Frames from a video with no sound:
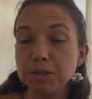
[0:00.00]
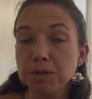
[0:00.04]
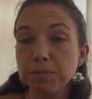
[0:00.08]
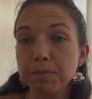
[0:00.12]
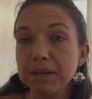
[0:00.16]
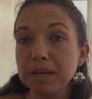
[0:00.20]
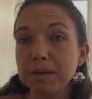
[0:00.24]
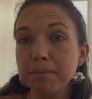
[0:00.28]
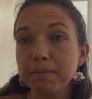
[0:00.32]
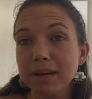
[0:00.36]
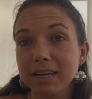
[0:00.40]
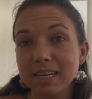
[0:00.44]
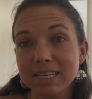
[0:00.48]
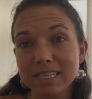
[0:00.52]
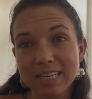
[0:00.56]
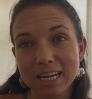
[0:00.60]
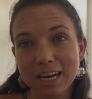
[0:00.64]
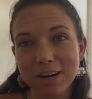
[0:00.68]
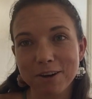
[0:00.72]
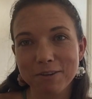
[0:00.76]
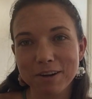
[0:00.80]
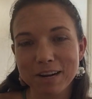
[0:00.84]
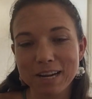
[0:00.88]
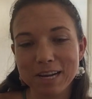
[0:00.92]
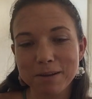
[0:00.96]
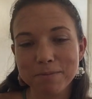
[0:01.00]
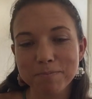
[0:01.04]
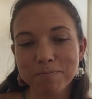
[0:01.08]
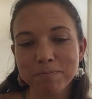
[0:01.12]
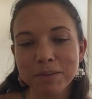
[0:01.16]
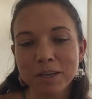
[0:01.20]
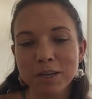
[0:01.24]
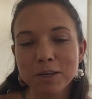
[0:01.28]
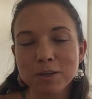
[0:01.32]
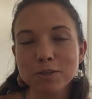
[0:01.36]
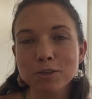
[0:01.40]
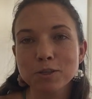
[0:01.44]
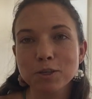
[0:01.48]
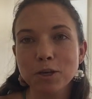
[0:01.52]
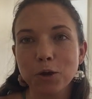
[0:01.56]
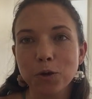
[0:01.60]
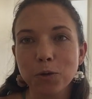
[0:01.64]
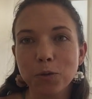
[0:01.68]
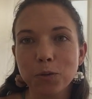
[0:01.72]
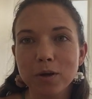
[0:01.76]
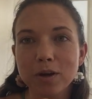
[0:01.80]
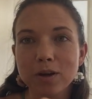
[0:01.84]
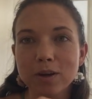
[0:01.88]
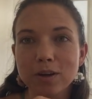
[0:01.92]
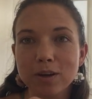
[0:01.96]
be in my integrity.
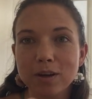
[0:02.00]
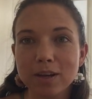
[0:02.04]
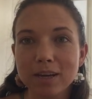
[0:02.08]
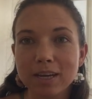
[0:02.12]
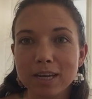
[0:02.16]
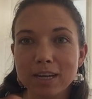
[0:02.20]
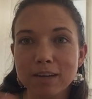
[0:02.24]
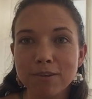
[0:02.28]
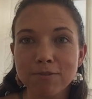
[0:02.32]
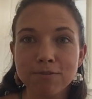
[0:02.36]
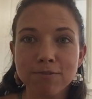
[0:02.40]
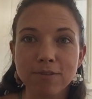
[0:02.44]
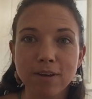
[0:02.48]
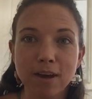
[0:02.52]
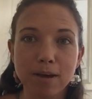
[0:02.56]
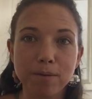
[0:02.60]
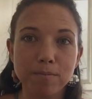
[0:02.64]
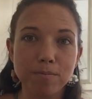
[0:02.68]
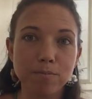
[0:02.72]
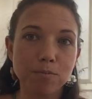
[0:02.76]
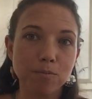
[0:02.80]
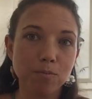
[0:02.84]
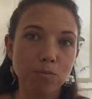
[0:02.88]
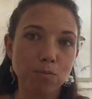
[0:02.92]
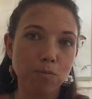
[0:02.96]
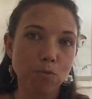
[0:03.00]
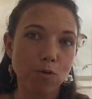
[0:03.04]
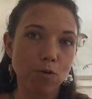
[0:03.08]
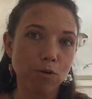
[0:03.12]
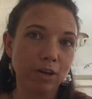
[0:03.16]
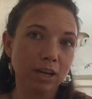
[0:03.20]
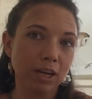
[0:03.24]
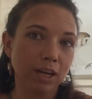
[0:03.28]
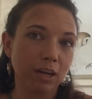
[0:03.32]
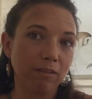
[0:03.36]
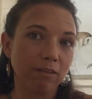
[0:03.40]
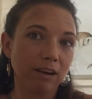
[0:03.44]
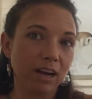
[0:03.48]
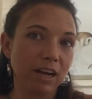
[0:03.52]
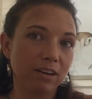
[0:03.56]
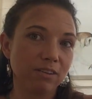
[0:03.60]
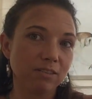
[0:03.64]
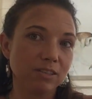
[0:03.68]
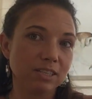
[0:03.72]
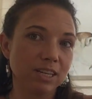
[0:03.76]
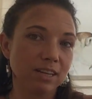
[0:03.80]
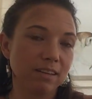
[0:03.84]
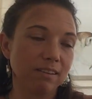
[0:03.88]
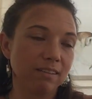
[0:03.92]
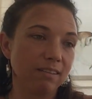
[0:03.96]
So if I'm walking
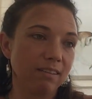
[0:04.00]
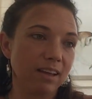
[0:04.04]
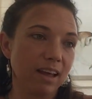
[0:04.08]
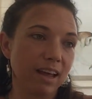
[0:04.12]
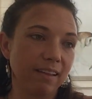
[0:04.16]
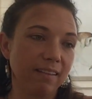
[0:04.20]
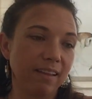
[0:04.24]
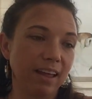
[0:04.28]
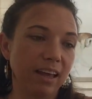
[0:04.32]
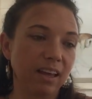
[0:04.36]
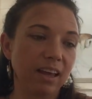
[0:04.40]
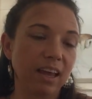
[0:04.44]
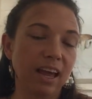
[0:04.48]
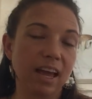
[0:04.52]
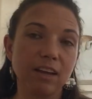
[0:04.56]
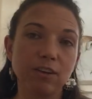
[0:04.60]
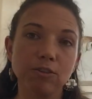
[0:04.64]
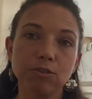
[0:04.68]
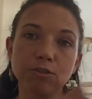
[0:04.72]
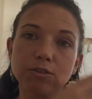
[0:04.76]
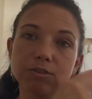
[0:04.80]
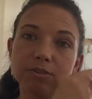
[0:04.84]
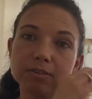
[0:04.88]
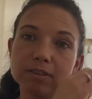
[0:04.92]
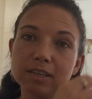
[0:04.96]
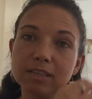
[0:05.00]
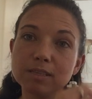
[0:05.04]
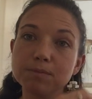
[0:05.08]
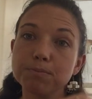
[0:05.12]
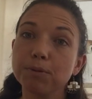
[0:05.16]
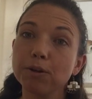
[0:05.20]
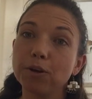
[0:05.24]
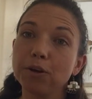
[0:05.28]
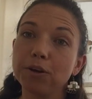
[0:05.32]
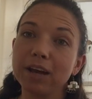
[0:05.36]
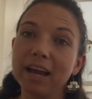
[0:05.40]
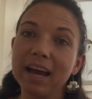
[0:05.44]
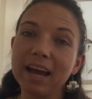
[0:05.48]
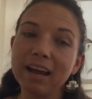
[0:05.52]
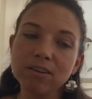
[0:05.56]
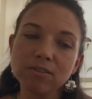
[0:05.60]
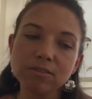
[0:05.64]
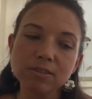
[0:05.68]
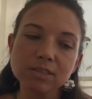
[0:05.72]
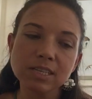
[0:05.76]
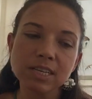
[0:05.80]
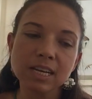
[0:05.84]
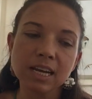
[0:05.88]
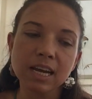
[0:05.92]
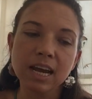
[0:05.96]
around and that candle is blown
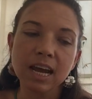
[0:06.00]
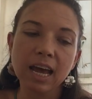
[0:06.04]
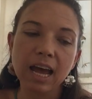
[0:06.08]
out,